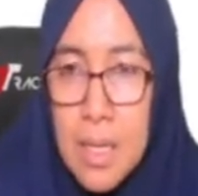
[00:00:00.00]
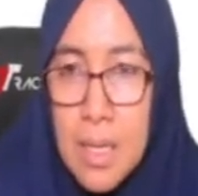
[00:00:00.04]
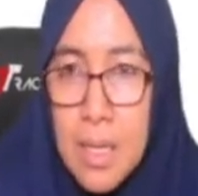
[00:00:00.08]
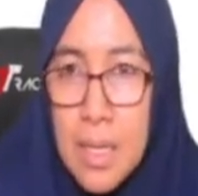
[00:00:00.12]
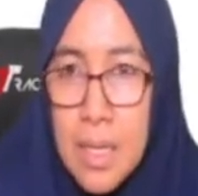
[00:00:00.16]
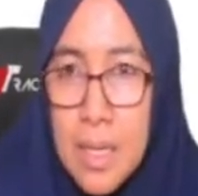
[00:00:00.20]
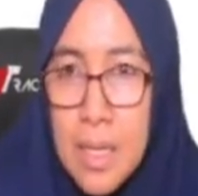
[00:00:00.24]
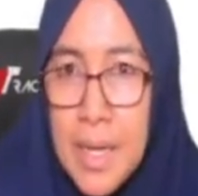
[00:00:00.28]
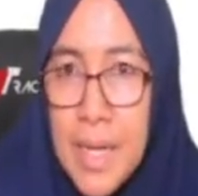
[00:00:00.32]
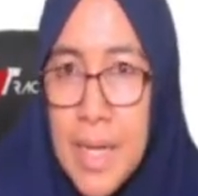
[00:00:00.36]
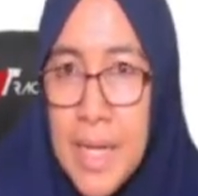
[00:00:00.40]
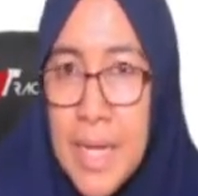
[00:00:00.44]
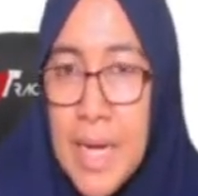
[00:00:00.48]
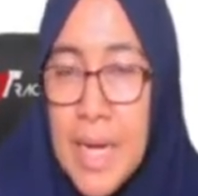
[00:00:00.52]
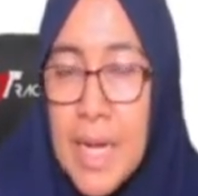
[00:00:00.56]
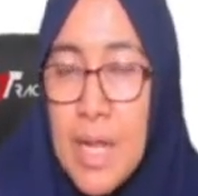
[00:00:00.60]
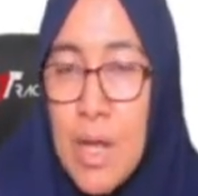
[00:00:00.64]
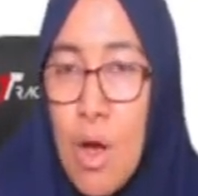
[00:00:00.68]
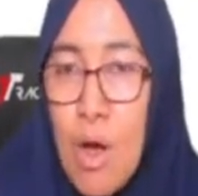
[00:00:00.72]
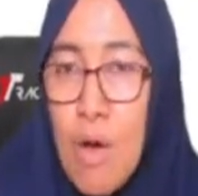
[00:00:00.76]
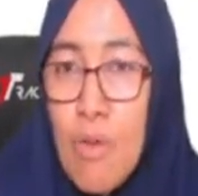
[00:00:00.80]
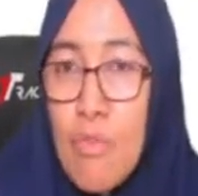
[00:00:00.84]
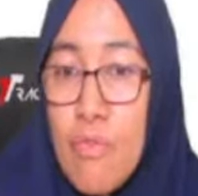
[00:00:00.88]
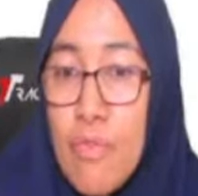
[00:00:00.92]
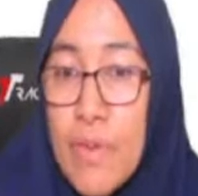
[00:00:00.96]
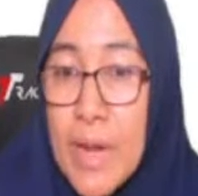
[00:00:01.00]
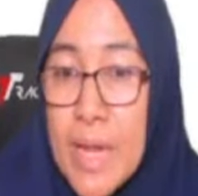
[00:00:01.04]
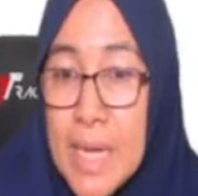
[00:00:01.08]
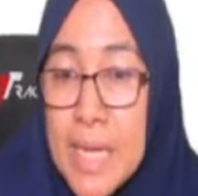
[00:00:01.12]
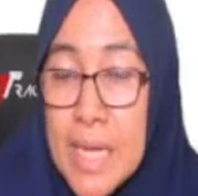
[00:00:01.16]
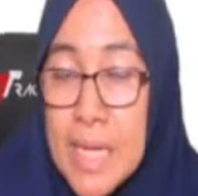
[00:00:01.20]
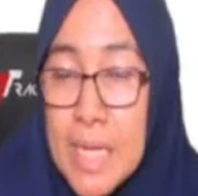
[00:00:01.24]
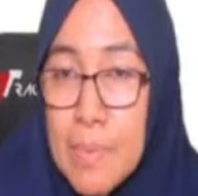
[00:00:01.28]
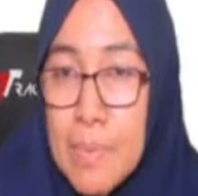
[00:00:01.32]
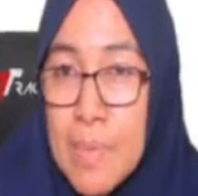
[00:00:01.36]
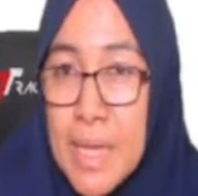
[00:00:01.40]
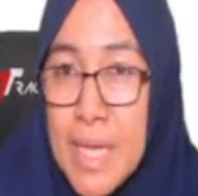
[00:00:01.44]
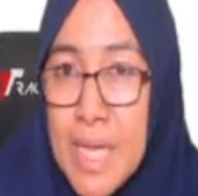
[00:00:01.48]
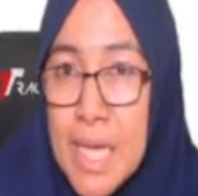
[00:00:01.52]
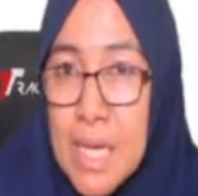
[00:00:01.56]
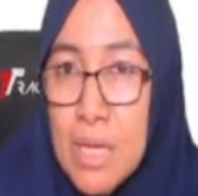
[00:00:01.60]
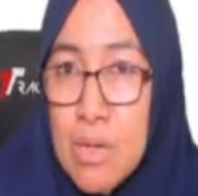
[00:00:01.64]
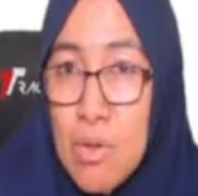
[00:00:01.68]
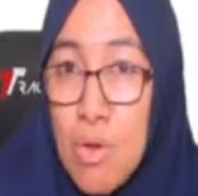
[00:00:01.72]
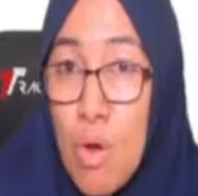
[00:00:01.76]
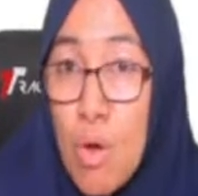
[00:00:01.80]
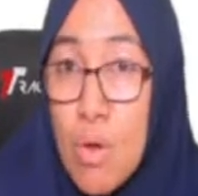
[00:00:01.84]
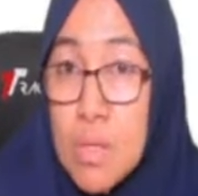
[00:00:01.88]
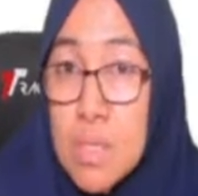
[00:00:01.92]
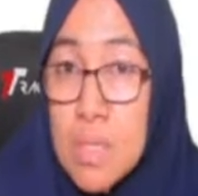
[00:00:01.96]
degree of freedom in
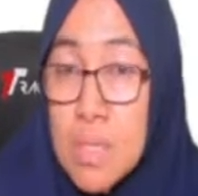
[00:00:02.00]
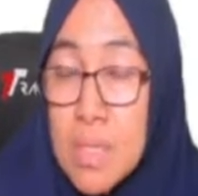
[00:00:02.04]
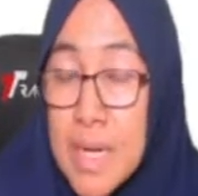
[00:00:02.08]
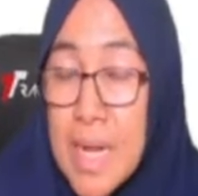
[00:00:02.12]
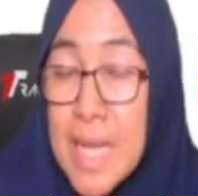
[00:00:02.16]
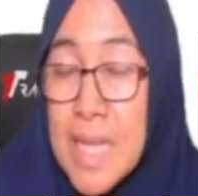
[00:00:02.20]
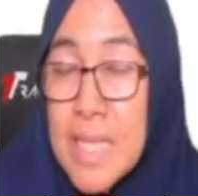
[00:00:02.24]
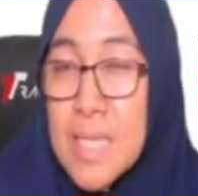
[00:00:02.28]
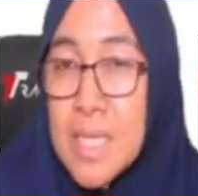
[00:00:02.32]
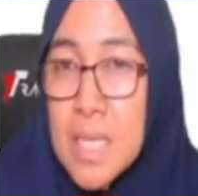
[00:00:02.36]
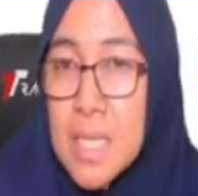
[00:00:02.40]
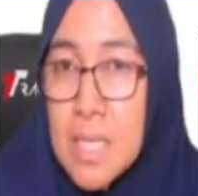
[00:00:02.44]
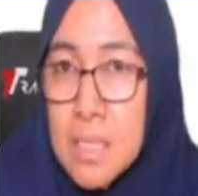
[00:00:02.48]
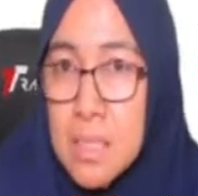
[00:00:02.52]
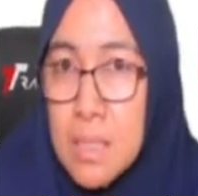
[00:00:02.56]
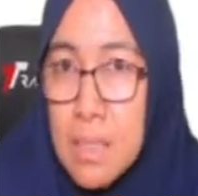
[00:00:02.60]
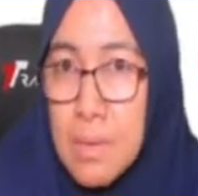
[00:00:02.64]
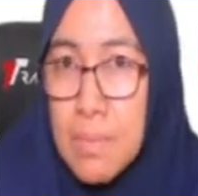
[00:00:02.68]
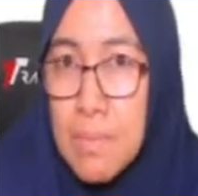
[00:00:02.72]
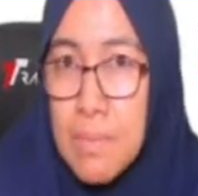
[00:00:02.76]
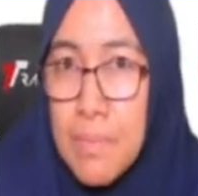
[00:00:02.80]
constraint system.